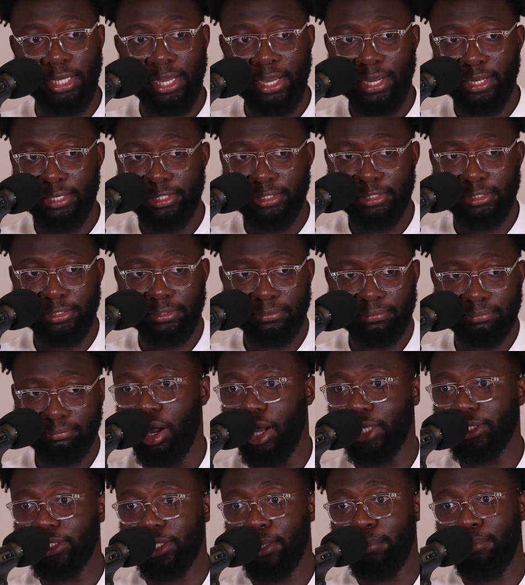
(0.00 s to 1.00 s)
and
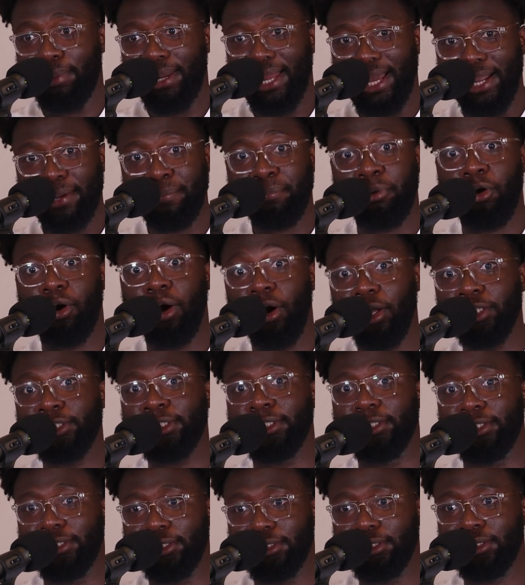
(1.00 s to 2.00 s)
as a black
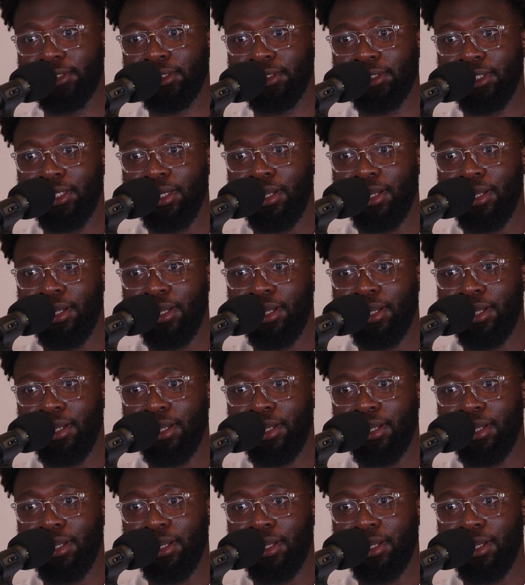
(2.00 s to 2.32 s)
person,